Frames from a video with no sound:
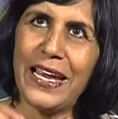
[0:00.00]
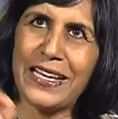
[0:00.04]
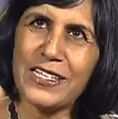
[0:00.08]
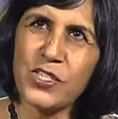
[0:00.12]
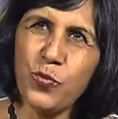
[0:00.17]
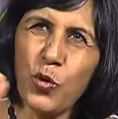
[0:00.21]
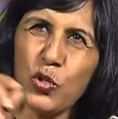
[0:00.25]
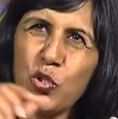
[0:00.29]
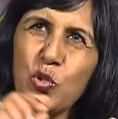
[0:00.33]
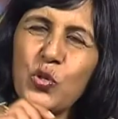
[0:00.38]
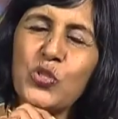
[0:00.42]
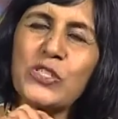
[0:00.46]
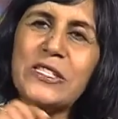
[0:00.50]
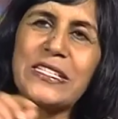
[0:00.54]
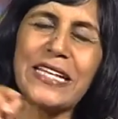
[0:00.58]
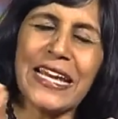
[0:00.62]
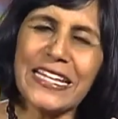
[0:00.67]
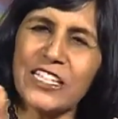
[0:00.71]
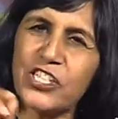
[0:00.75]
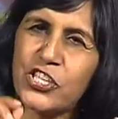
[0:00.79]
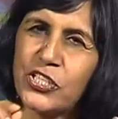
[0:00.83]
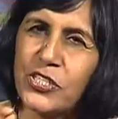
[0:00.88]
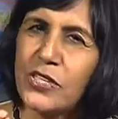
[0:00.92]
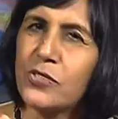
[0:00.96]
ex voto
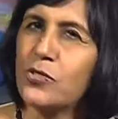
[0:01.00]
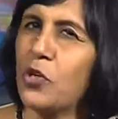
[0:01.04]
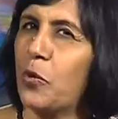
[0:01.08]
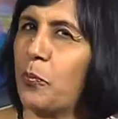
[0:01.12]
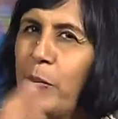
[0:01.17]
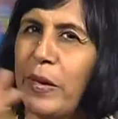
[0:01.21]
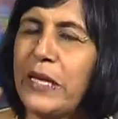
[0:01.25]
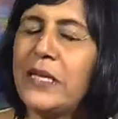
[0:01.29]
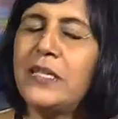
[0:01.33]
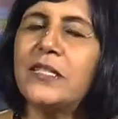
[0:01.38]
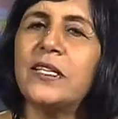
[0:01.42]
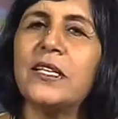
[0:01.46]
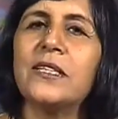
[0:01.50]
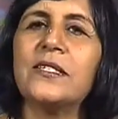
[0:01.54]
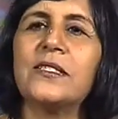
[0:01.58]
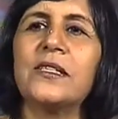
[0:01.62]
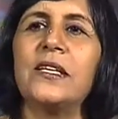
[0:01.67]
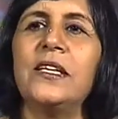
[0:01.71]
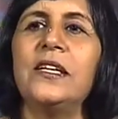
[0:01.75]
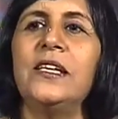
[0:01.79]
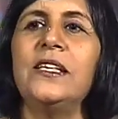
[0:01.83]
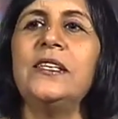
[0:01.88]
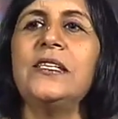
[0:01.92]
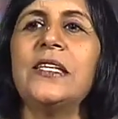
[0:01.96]
sketches or paintings
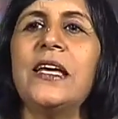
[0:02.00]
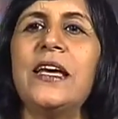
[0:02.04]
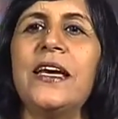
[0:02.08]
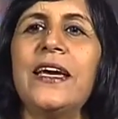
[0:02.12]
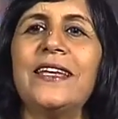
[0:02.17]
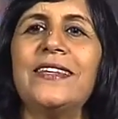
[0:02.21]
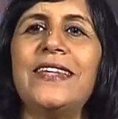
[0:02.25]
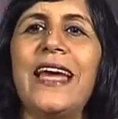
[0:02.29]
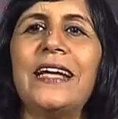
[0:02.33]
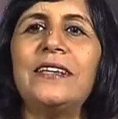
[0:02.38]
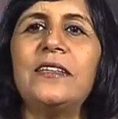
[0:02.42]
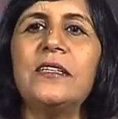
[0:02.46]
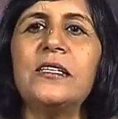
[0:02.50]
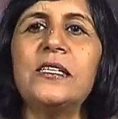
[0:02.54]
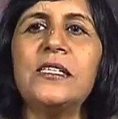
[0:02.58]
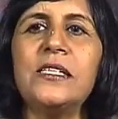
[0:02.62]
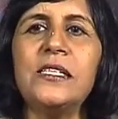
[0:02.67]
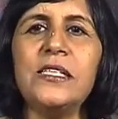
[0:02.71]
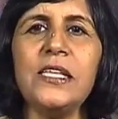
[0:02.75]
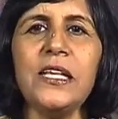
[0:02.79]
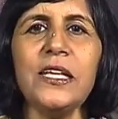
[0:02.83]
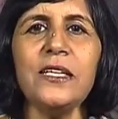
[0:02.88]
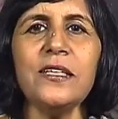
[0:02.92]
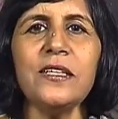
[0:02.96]
is that the
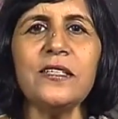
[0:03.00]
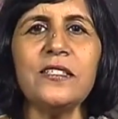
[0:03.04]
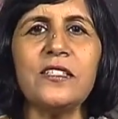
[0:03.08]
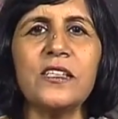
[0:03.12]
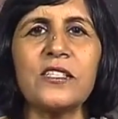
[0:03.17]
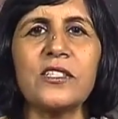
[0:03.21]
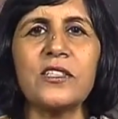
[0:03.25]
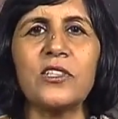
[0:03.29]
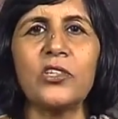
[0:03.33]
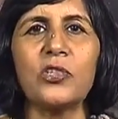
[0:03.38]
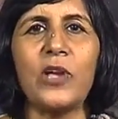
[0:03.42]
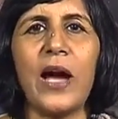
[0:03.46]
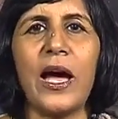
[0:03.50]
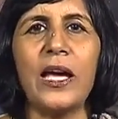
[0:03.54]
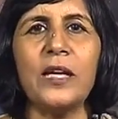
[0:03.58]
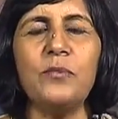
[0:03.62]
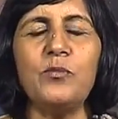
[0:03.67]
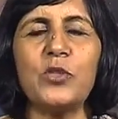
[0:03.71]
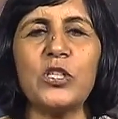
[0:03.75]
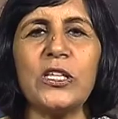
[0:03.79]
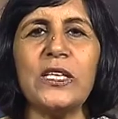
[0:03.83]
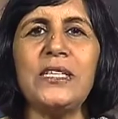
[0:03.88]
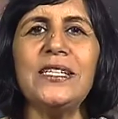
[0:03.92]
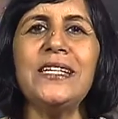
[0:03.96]
scene is
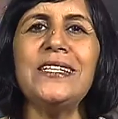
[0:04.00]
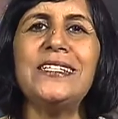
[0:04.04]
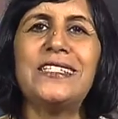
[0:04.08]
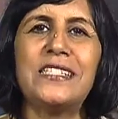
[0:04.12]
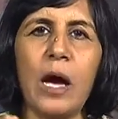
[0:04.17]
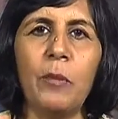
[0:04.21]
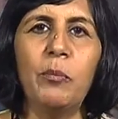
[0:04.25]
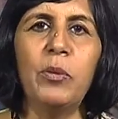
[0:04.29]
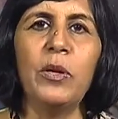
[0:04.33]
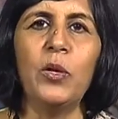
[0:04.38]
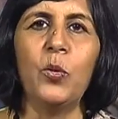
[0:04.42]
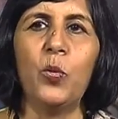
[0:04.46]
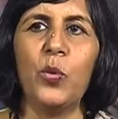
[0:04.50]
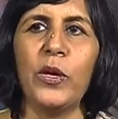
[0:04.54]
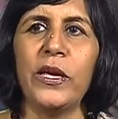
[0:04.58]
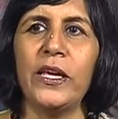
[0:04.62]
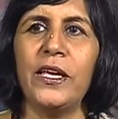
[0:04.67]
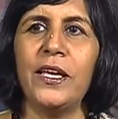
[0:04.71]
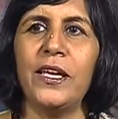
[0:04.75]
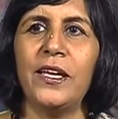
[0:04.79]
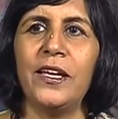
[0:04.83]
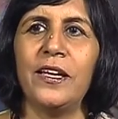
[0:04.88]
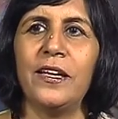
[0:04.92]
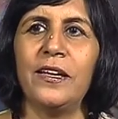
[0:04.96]
described in a double
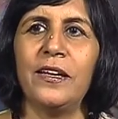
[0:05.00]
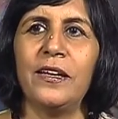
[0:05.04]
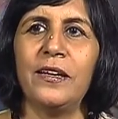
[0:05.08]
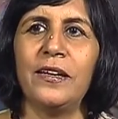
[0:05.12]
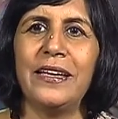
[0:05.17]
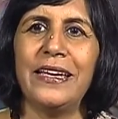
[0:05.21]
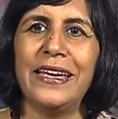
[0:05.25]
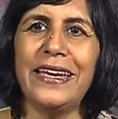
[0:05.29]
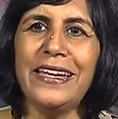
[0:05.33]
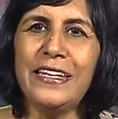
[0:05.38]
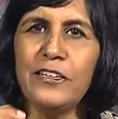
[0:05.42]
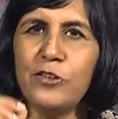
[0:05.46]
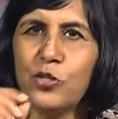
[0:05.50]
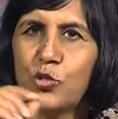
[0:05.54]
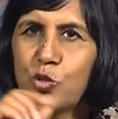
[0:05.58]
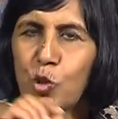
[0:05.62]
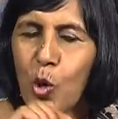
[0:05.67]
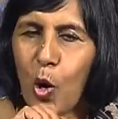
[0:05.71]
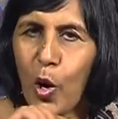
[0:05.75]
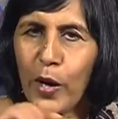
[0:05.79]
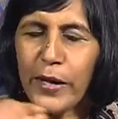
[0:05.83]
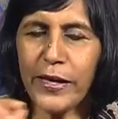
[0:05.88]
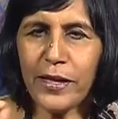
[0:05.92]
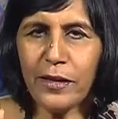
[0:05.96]
way, in
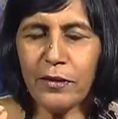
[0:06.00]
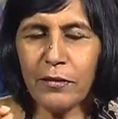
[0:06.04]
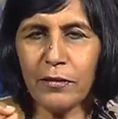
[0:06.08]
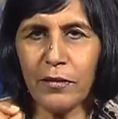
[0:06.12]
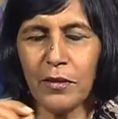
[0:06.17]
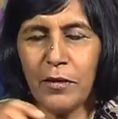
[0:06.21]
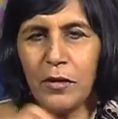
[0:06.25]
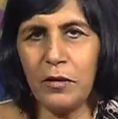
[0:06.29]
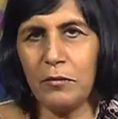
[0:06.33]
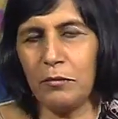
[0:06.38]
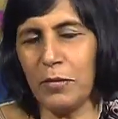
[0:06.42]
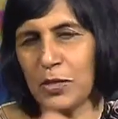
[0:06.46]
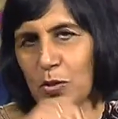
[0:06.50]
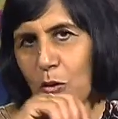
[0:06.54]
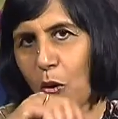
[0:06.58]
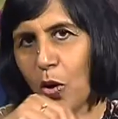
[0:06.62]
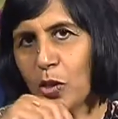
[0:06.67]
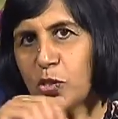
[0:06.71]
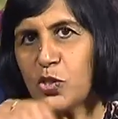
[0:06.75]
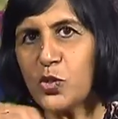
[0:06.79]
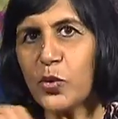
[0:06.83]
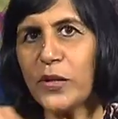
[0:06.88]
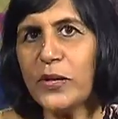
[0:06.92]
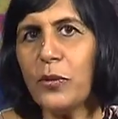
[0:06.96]
drawing, but
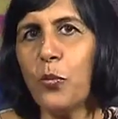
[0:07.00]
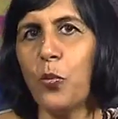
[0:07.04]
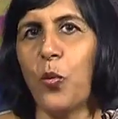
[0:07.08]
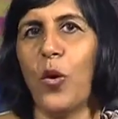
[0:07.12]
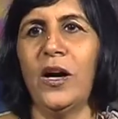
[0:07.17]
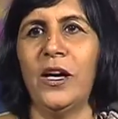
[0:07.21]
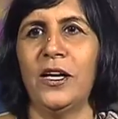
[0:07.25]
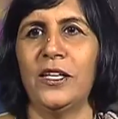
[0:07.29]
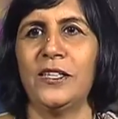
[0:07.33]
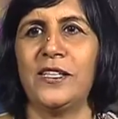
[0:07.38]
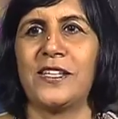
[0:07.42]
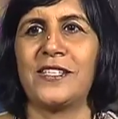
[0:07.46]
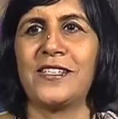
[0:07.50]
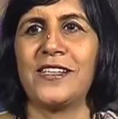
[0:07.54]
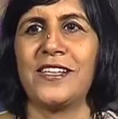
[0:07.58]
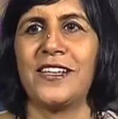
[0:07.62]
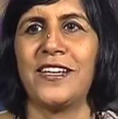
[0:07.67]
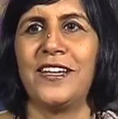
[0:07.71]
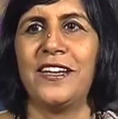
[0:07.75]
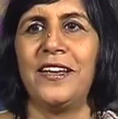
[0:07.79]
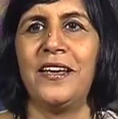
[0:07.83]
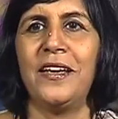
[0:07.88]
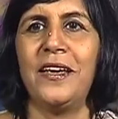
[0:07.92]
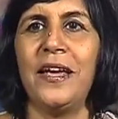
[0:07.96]
also in words.
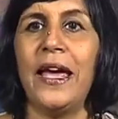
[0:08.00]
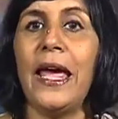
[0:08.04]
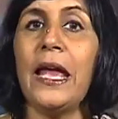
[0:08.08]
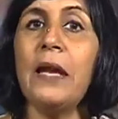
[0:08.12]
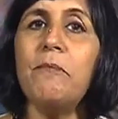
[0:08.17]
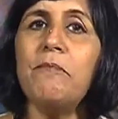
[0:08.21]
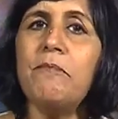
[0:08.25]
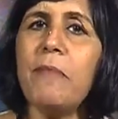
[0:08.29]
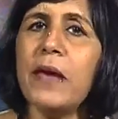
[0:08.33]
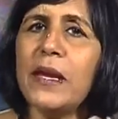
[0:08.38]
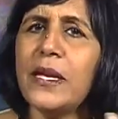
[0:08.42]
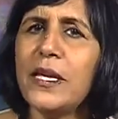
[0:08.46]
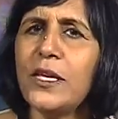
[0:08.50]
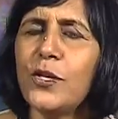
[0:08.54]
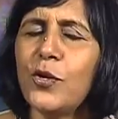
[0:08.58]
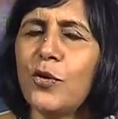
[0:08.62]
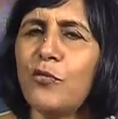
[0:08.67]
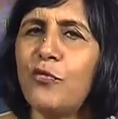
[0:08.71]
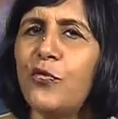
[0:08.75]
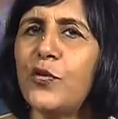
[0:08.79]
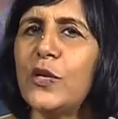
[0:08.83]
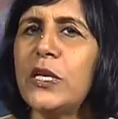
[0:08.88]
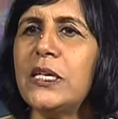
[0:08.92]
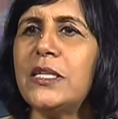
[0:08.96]
And many
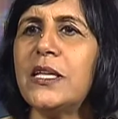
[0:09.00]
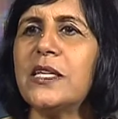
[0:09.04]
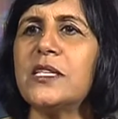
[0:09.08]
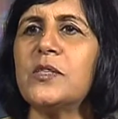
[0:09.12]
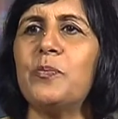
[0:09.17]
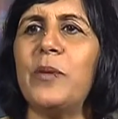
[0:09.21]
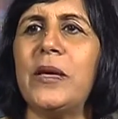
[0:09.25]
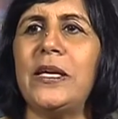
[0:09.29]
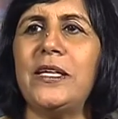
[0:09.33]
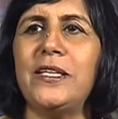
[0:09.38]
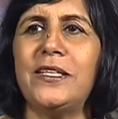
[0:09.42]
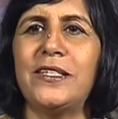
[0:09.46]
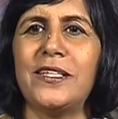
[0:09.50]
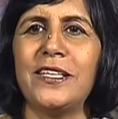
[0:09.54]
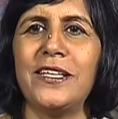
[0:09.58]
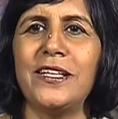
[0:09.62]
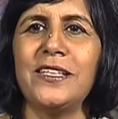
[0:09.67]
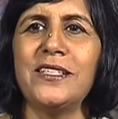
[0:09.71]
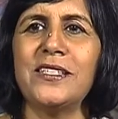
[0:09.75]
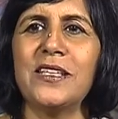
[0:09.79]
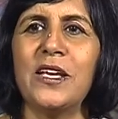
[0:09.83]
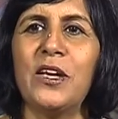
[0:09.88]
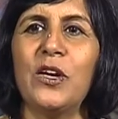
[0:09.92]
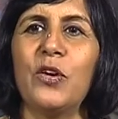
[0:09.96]
of Frida's
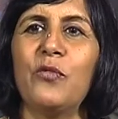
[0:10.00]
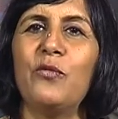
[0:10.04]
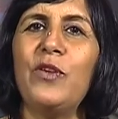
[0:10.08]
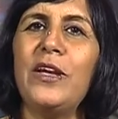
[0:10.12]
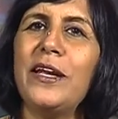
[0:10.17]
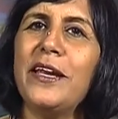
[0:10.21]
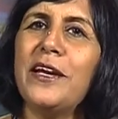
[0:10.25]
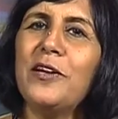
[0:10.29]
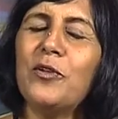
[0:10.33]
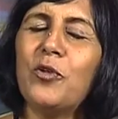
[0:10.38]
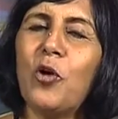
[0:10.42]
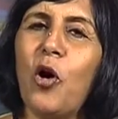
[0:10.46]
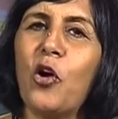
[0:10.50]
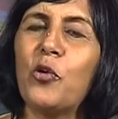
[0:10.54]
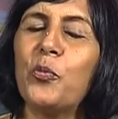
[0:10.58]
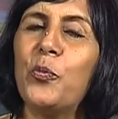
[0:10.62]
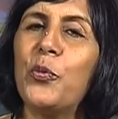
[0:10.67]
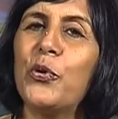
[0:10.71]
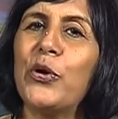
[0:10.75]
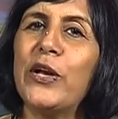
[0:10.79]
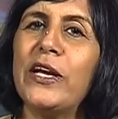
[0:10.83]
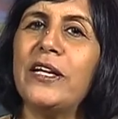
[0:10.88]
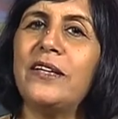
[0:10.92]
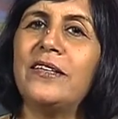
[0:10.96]
paintings will
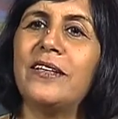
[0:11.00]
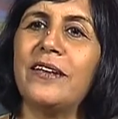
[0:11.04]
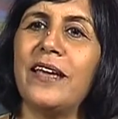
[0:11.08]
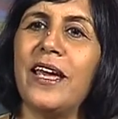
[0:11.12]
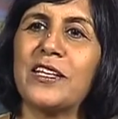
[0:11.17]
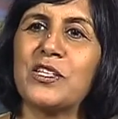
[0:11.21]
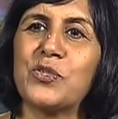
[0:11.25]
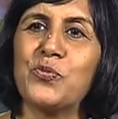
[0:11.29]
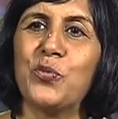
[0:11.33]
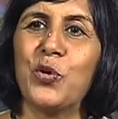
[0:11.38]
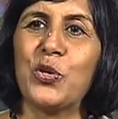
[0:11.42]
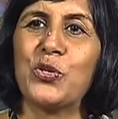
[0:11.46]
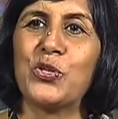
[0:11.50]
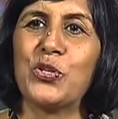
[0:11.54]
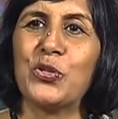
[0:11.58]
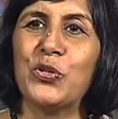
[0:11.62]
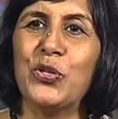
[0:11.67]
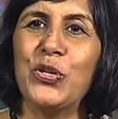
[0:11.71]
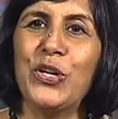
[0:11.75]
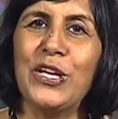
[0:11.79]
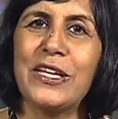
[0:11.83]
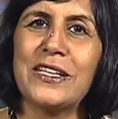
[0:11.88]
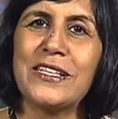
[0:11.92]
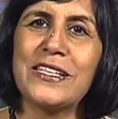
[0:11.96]
incorporate the ex
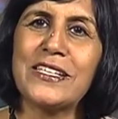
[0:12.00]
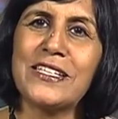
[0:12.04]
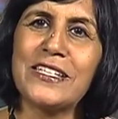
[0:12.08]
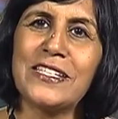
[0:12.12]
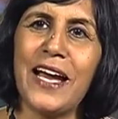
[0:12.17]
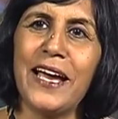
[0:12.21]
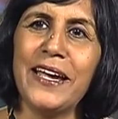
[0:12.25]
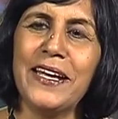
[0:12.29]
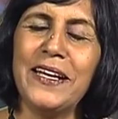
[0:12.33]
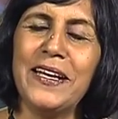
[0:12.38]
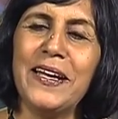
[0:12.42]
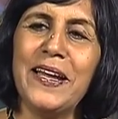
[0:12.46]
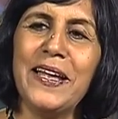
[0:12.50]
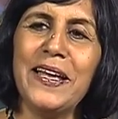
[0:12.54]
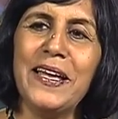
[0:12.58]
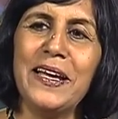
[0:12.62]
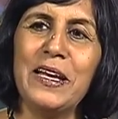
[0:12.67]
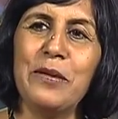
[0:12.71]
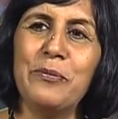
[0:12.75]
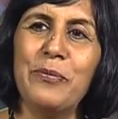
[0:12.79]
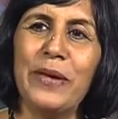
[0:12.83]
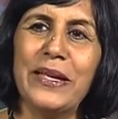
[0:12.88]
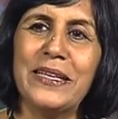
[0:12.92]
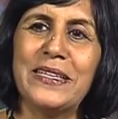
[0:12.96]
voto style
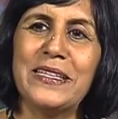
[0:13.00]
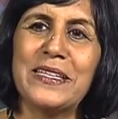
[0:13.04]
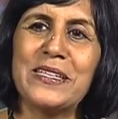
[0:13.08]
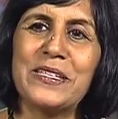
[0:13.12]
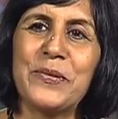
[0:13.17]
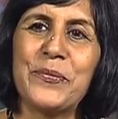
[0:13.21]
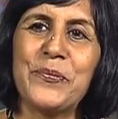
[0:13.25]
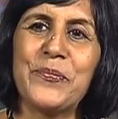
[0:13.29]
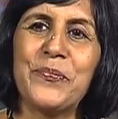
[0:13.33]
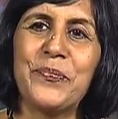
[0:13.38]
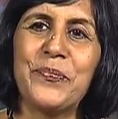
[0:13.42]
elements.